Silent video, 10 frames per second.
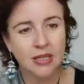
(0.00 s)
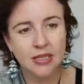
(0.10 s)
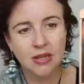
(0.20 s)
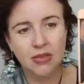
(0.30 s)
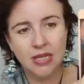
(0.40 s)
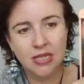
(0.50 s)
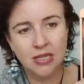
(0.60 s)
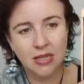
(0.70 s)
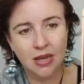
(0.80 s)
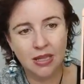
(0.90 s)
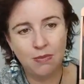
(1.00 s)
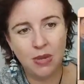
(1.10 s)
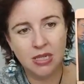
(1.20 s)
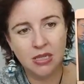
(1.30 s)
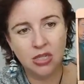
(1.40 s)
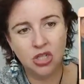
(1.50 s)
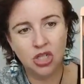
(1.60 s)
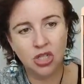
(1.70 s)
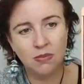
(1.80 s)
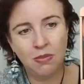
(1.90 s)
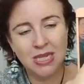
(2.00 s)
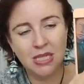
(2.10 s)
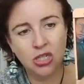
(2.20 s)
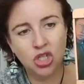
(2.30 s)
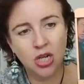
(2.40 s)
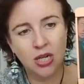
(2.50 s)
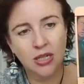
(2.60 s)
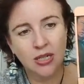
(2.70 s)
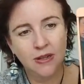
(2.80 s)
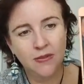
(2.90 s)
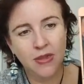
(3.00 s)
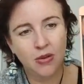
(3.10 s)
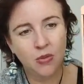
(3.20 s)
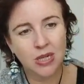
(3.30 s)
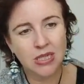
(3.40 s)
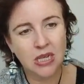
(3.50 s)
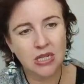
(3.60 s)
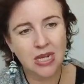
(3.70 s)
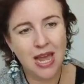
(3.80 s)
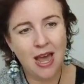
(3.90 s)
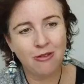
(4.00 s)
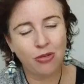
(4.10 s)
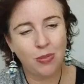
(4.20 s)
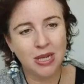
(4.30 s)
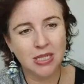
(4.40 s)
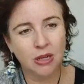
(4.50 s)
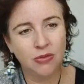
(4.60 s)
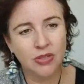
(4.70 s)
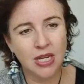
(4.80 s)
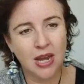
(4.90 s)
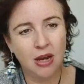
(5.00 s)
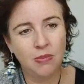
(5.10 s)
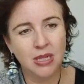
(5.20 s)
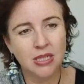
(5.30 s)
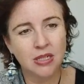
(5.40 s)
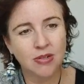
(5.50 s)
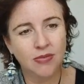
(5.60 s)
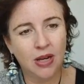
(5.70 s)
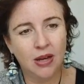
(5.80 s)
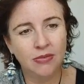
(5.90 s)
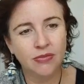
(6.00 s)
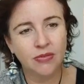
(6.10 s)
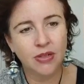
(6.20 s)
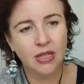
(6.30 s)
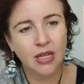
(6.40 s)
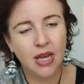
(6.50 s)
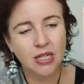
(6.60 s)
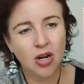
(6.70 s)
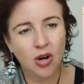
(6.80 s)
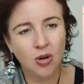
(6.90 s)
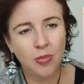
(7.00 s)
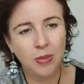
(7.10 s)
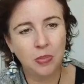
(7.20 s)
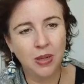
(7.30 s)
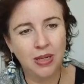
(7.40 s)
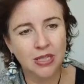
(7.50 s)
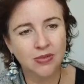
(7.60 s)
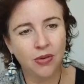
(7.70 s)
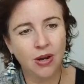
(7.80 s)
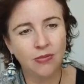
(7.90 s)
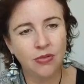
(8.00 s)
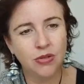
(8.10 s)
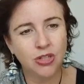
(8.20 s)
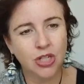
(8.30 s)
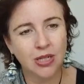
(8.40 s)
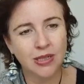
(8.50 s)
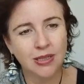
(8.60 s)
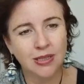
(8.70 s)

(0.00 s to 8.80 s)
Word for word: So this is like the message, messenger that we're sending out from ourselves now, a message of love and hope and peace for our future.